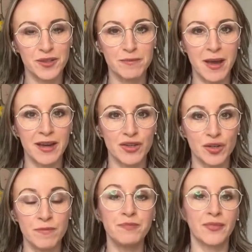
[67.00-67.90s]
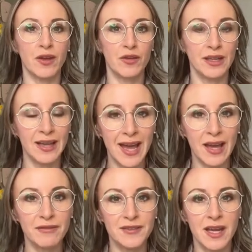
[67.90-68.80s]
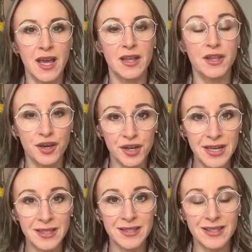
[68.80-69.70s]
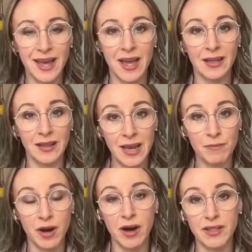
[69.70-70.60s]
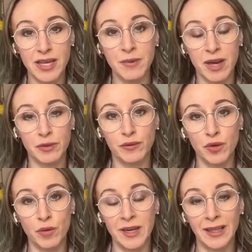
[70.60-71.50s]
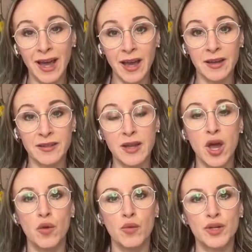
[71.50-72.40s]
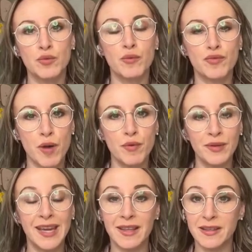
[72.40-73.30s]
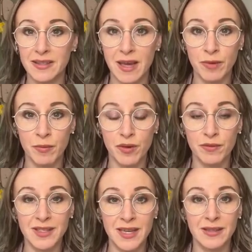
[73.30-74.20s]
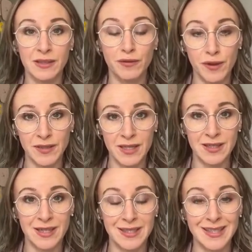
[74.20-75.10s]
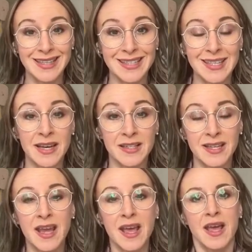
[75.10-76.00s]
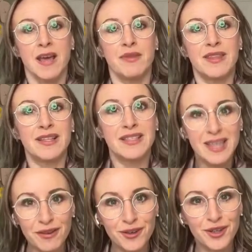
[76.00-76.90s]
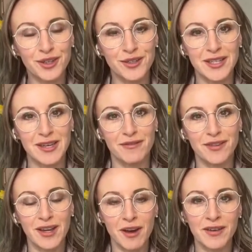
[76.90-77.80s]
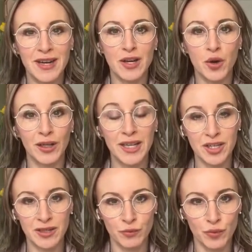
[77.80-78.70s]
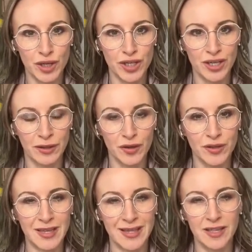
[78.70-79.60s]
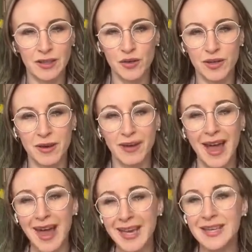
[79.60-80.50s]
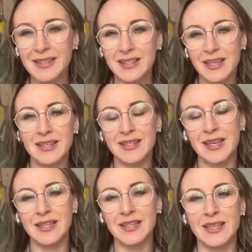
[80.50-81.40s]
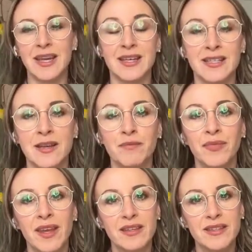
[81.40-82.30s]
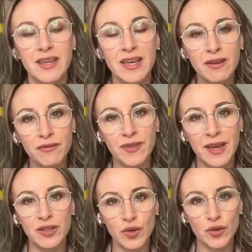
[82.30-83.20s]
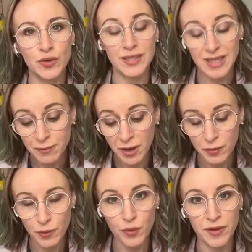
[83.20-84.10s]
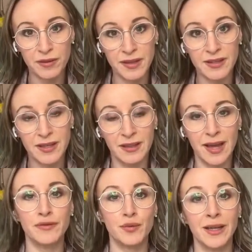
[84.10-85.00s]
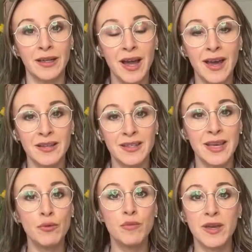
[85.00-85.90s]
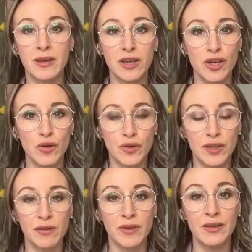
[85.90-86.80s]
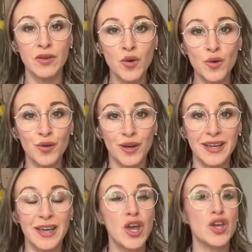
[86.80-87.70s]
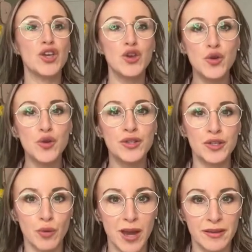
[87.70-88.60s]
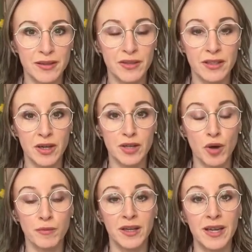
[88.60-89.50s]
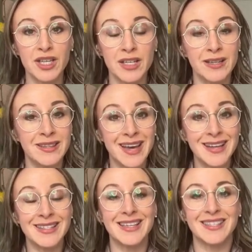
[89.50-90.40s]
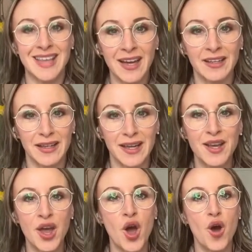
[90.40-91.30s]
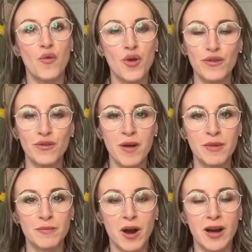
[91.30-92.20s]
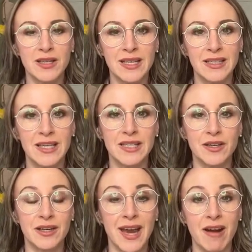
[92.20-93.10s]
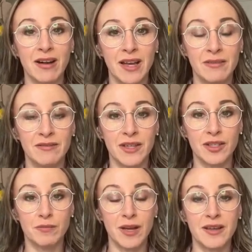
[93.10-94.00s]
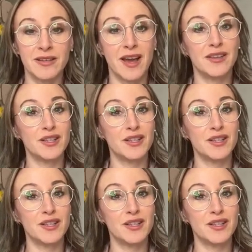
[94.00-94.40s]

spectrum, on the left, the Greens and Labour are teaming up to form an alliance which will probably get the same number of seats 15 seats in the Senate. But the difficulty for the governing coalition, which looks set to lose about eight seats in the Senate, is that if they do team up with this left wing alliance, they will be accused of ignoring huge swathes of the Dutch population. And that's exactly what the Farmers' Party leader Caroline van der Plas has